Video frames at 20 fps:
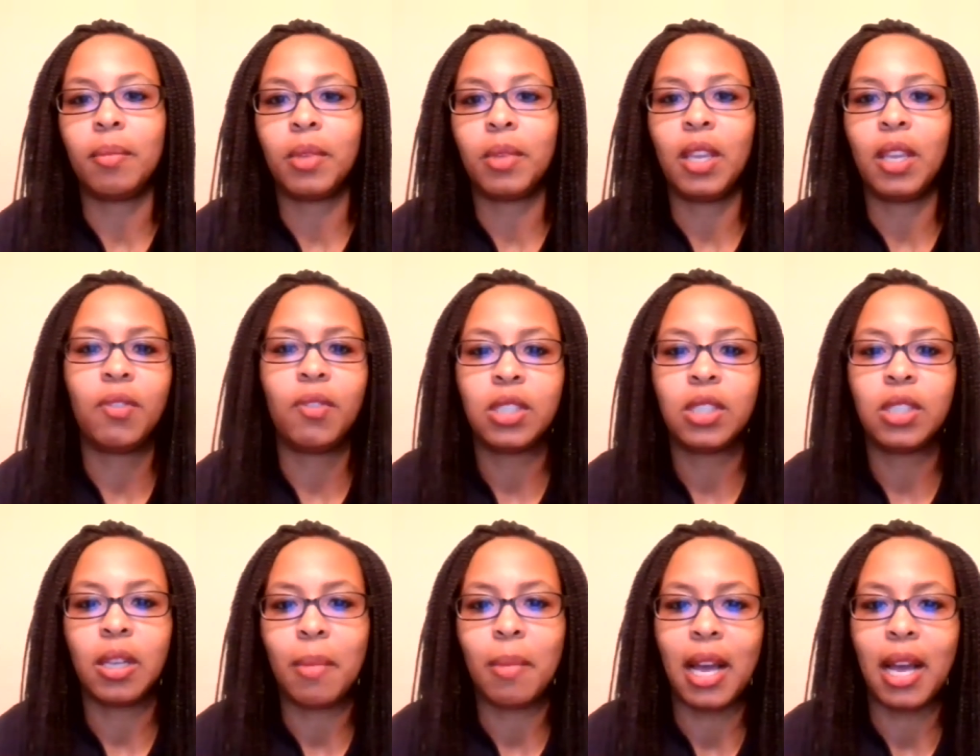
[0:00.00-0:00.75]
Give you
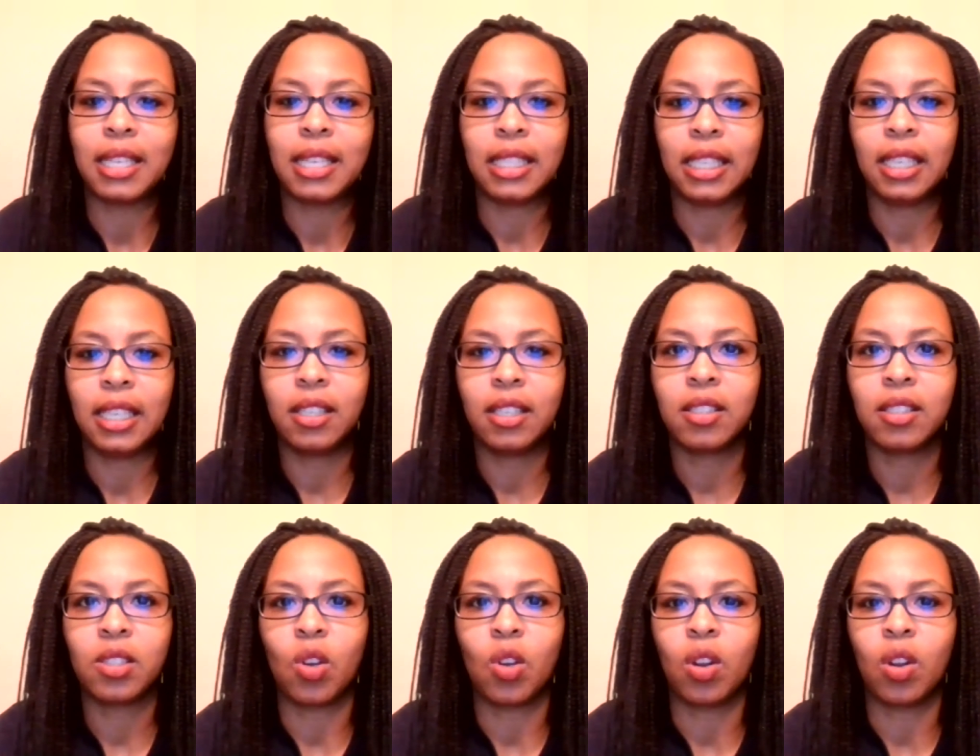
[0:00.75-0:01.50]
some
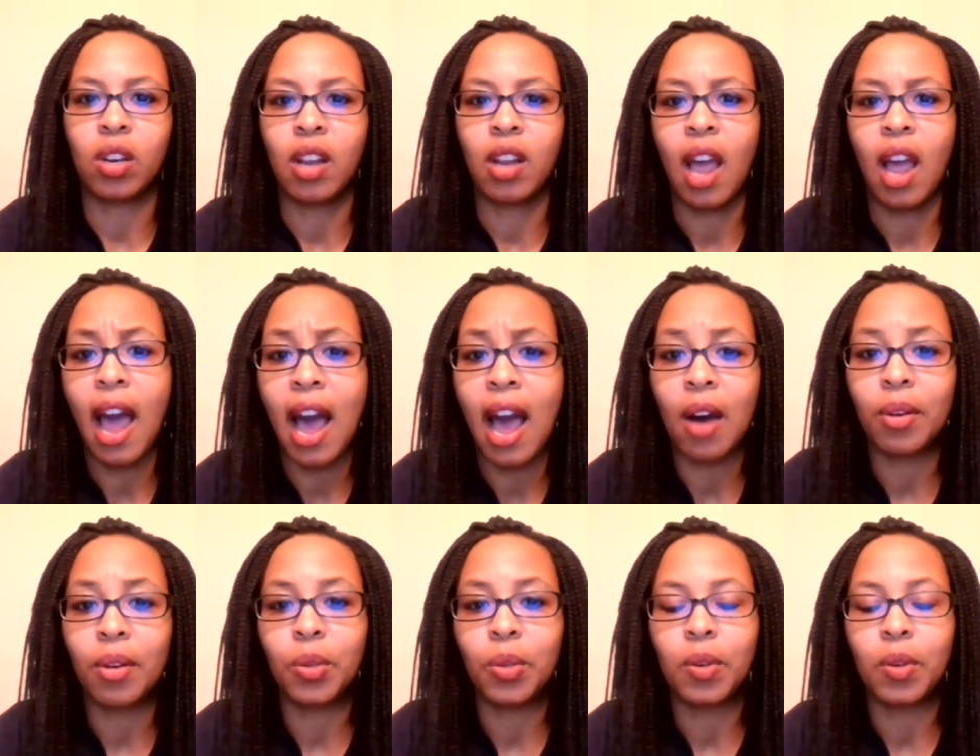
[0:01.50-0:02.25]
ideas on
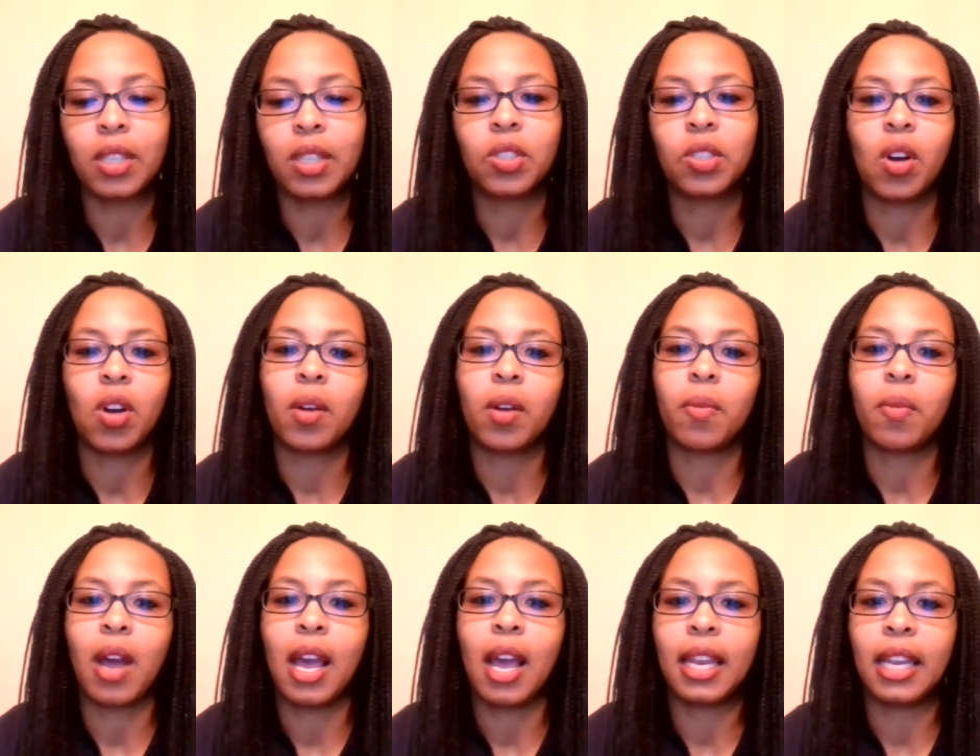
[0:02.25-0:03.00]
how you can start
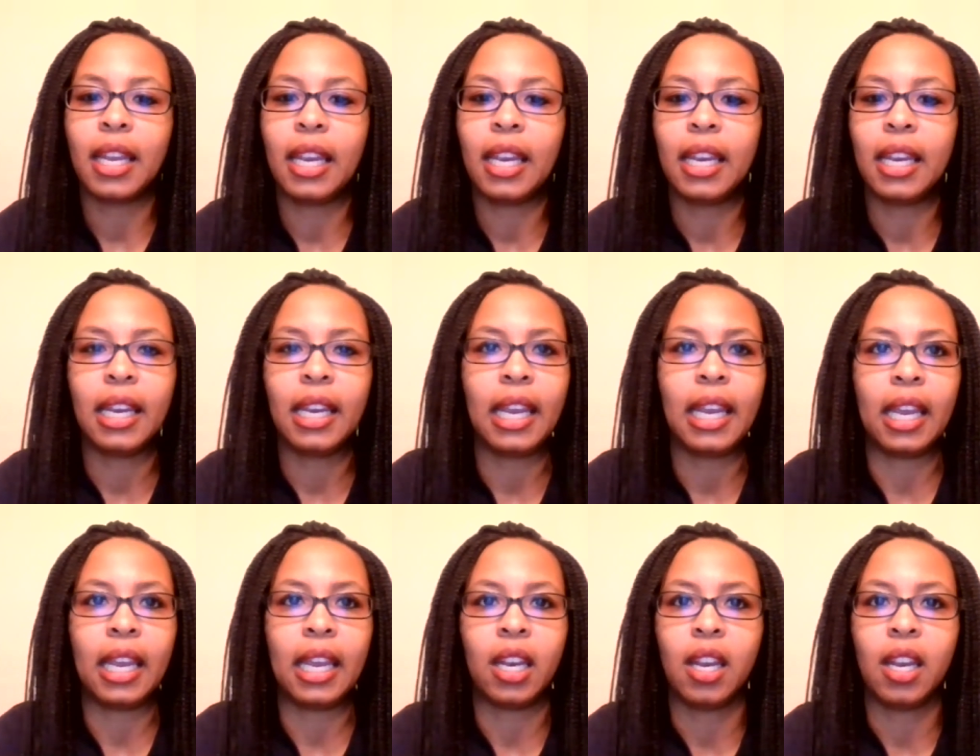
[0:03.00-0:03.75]
writing
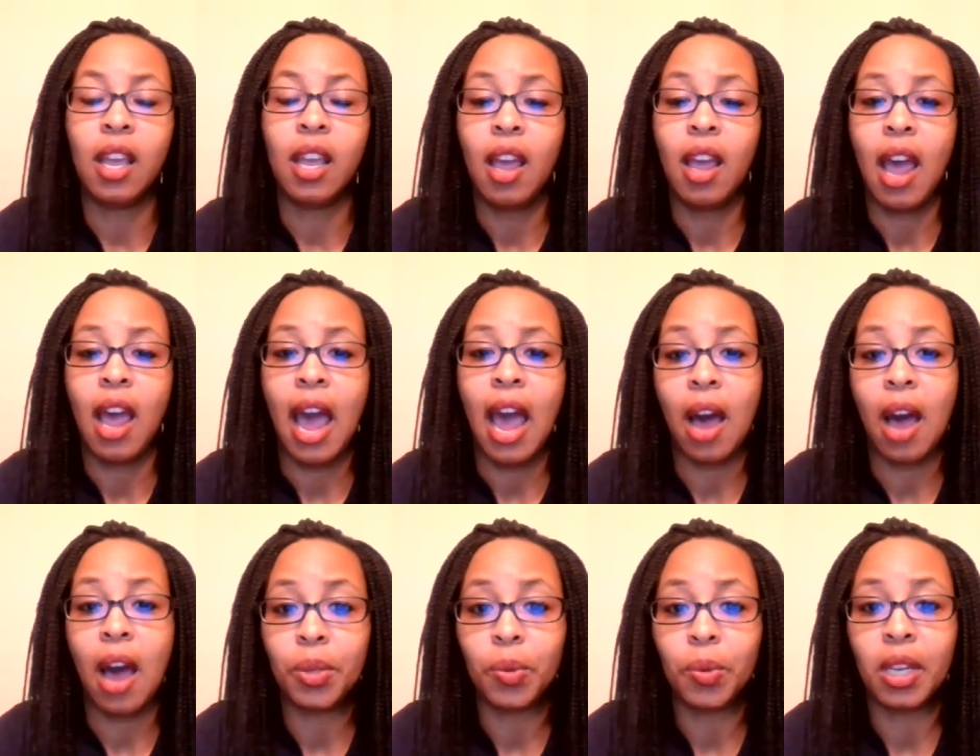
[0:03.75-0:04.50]
and
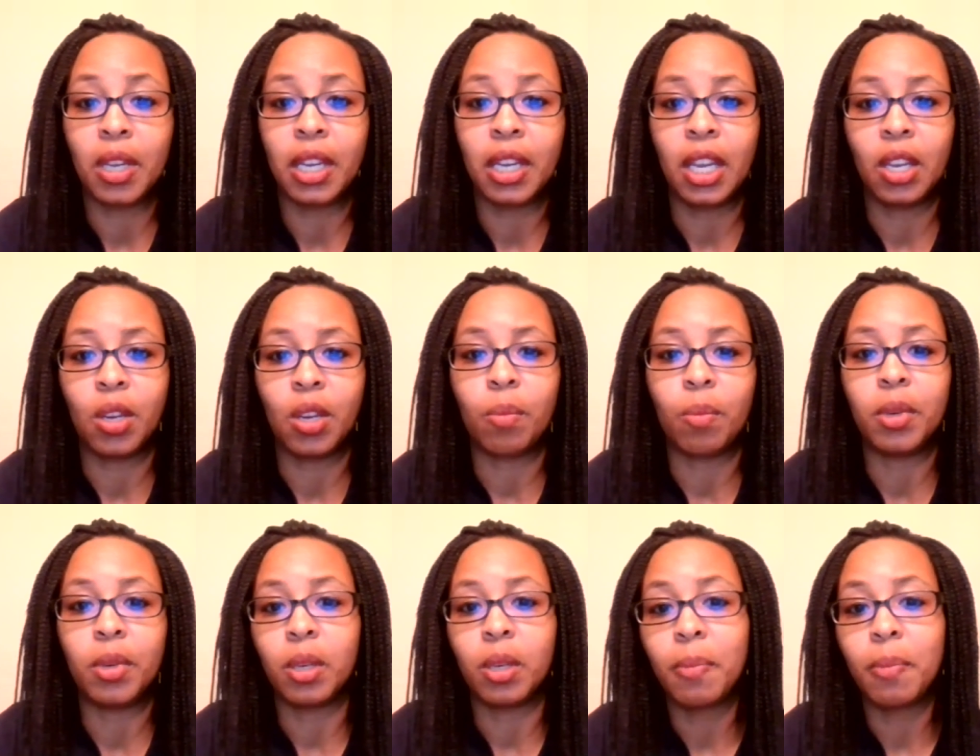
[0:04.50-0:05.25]
how you can get your
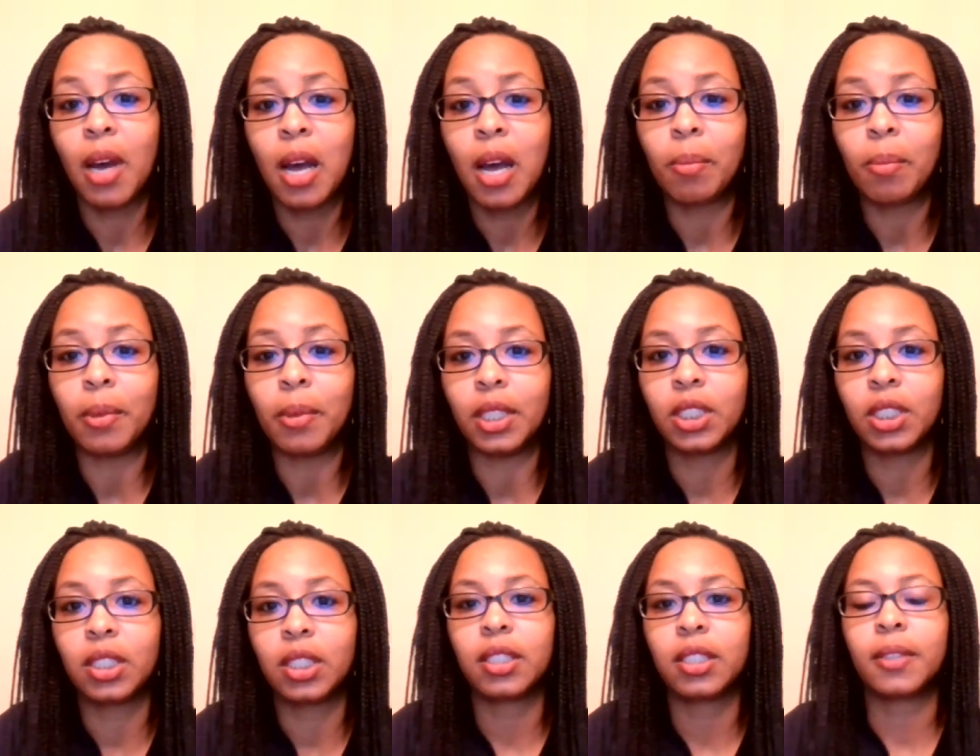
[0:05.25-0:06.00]
book
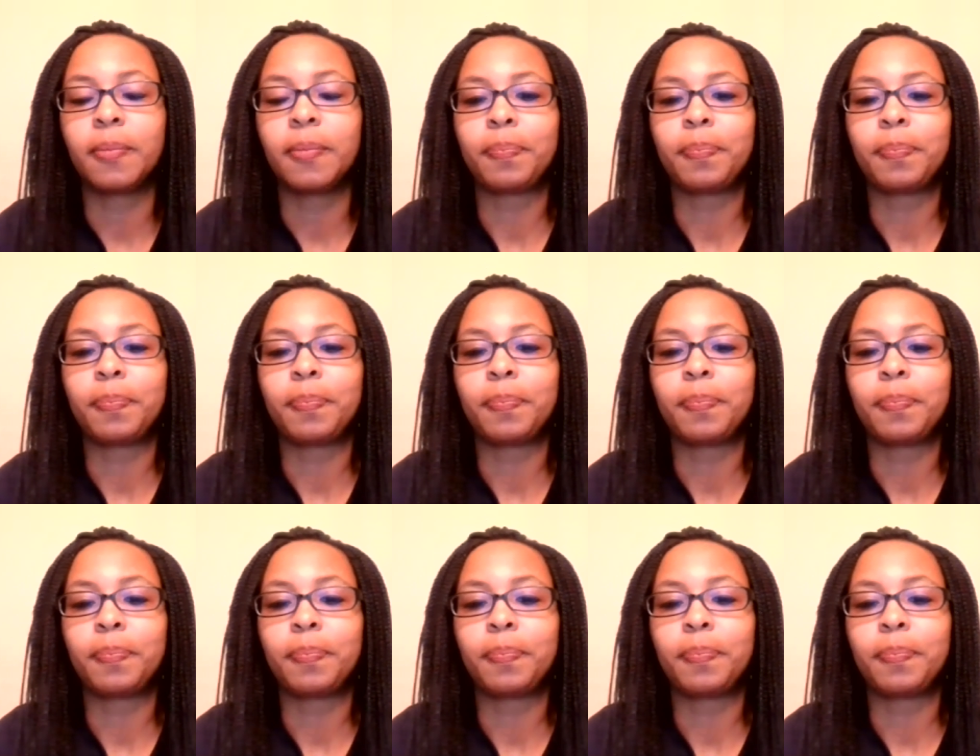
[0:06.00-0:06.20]
published.